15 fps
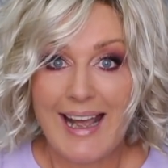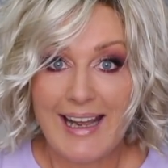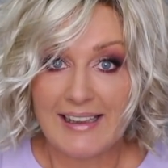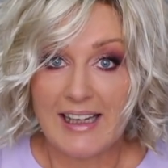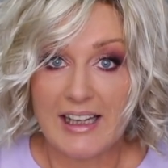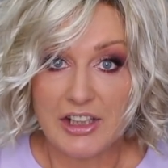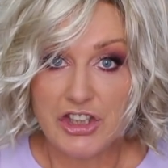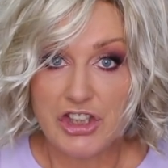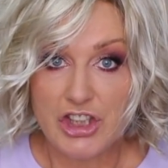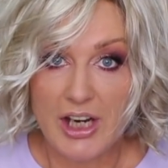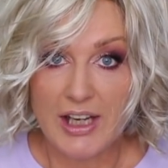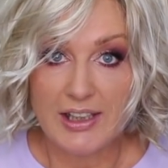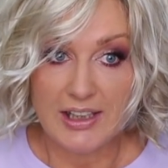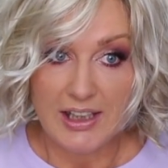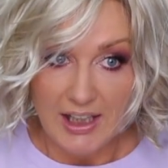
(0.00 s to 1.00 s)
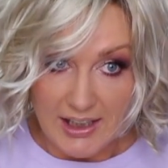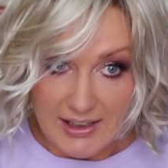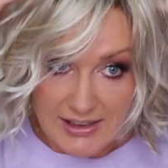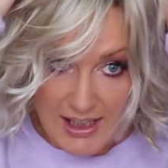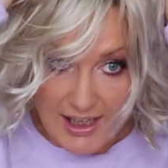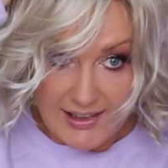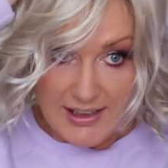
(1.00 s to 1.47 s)
and I shake
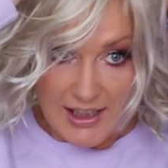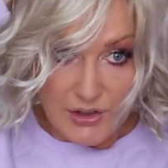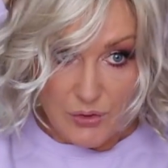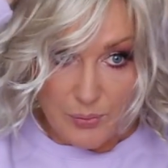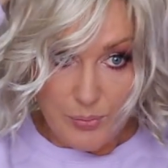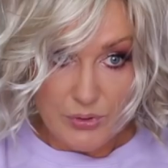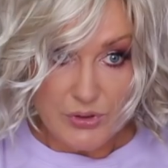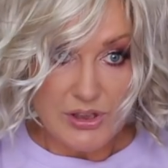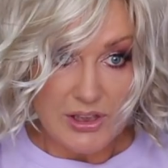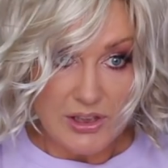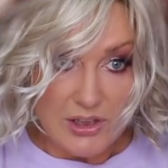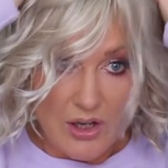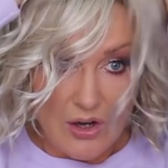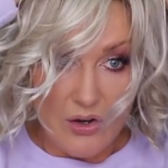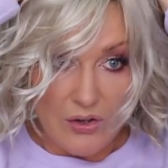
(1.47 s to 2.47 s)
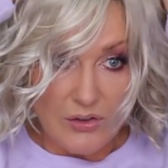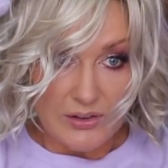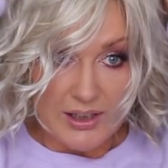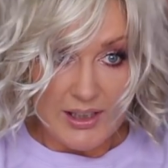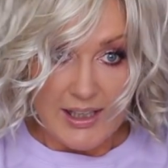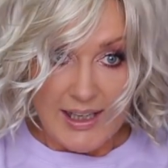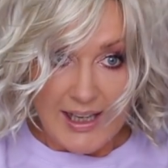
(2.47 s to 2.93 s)
it, and then you put it
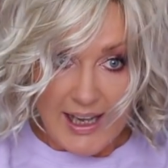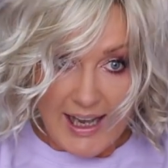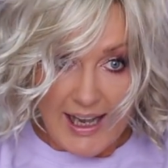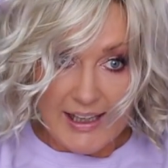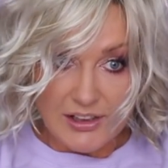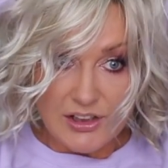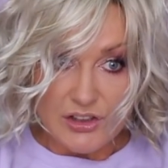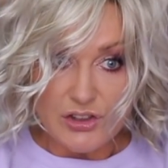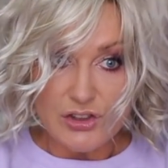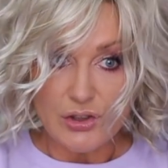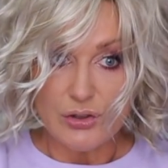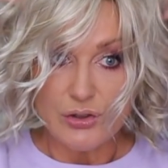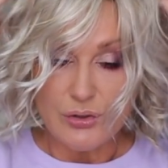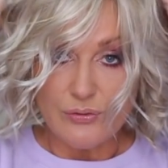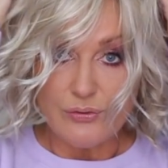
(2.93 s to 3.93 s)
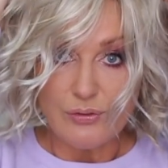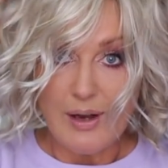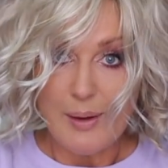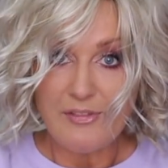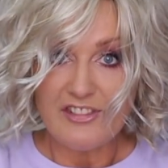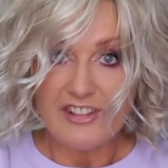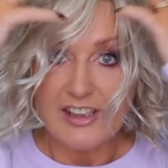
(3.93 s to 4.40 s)
on and sort of
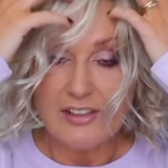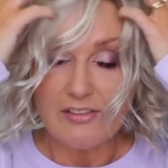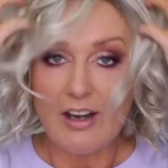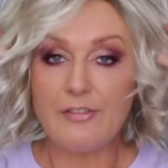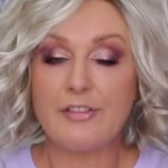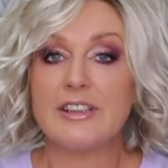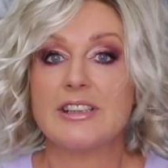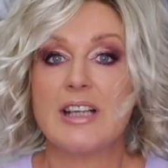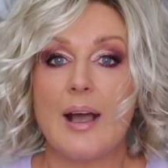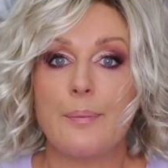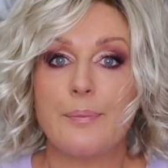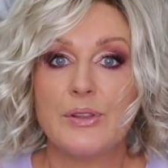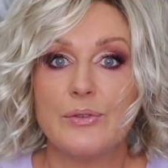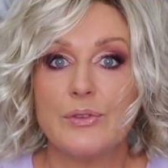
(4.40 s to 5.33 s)
rough it, rough it up.